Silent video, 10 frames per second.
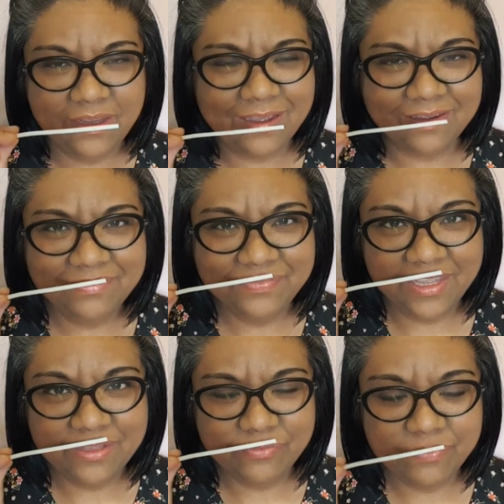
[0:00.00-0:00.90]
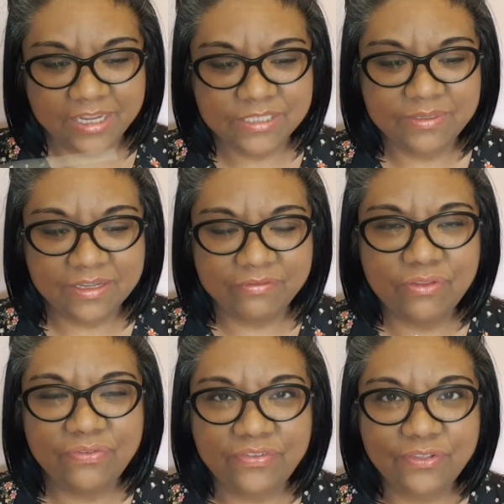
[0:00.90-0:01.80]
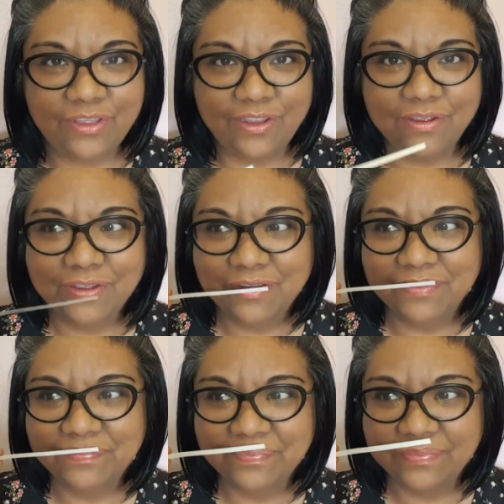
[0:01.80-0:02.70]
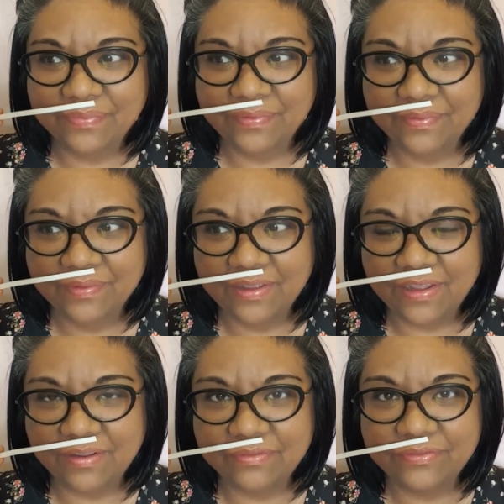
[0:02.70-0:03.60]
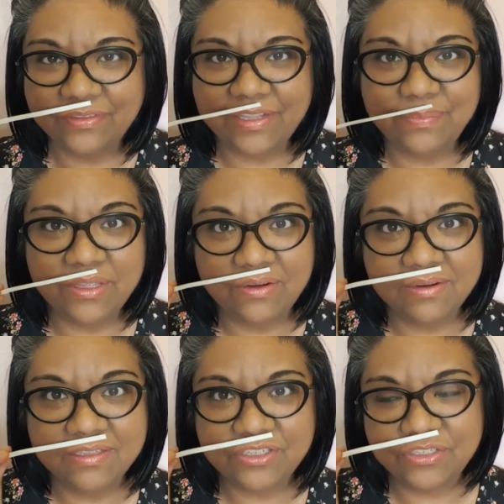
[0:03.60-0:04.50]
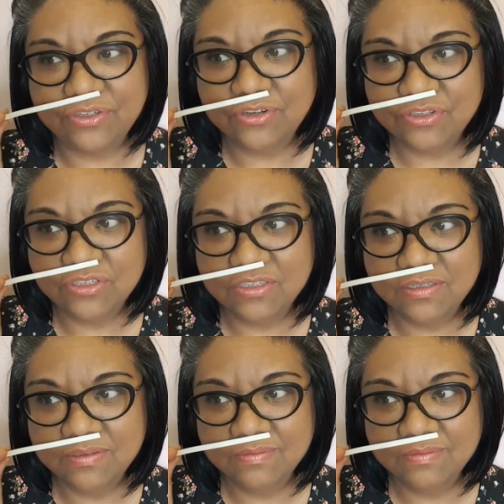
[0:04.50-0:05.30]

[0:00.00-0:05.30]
Yeah, it reminds me of the filling of lemon desserts.